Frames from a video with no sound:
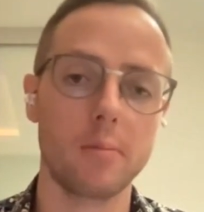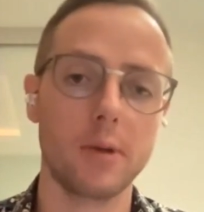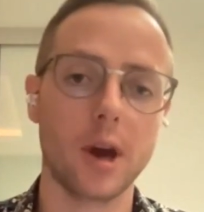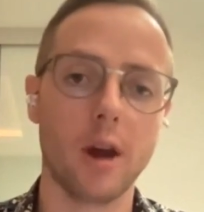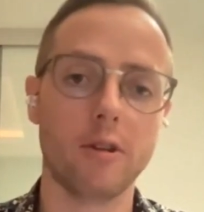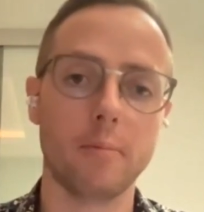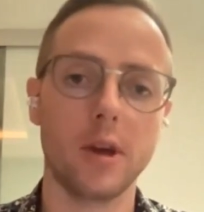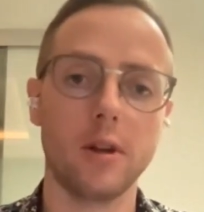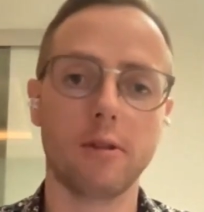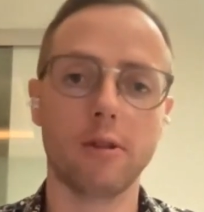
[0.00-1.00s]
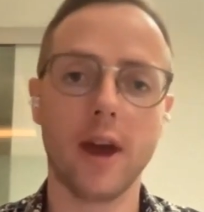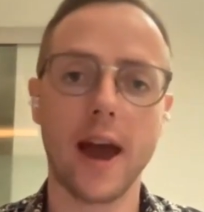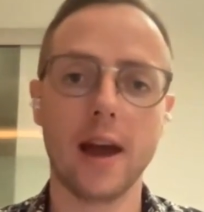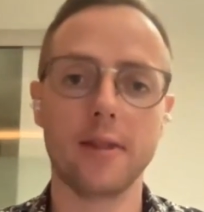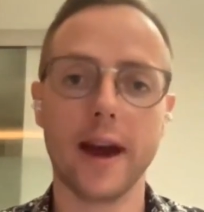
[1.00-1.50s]
because it means
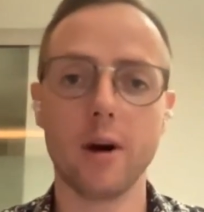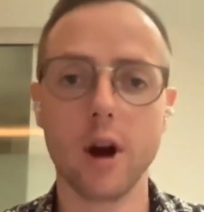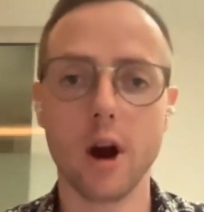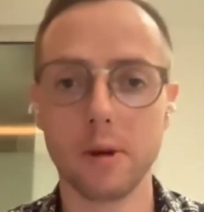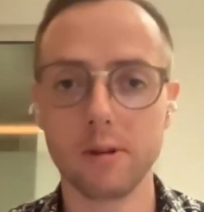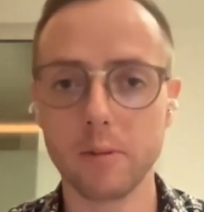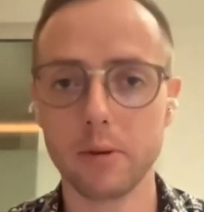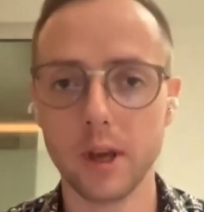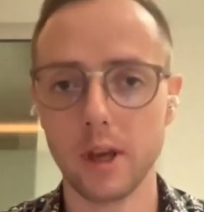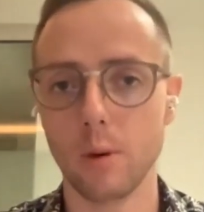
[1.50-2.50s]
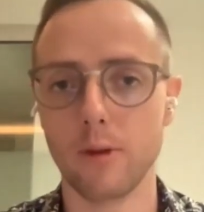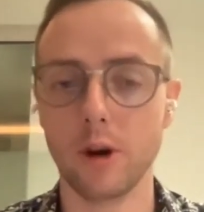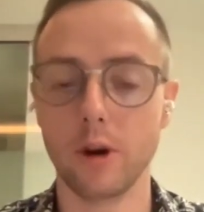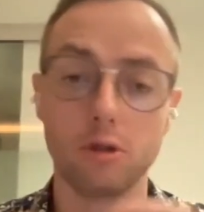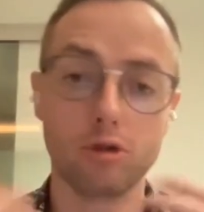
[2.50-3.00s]
that the outcome is completely within
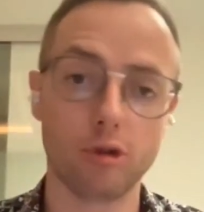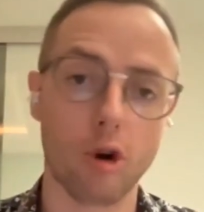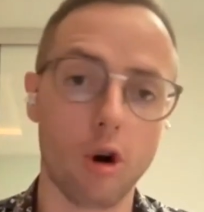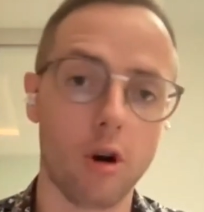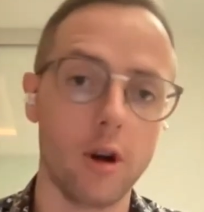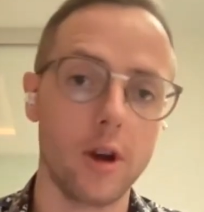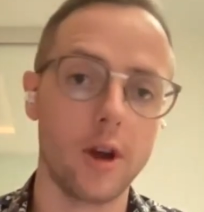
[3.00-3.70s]
your control